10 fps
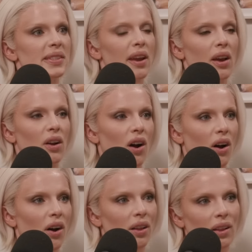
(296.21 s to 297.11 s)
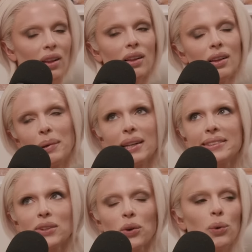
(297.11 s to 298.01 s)
see uh-huh. at all. Right. But it's
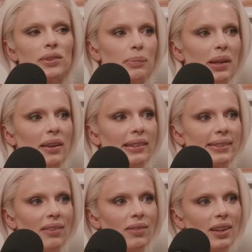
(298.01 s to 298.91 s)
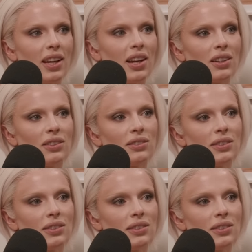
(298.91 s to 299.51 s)
still cool to be in the same video.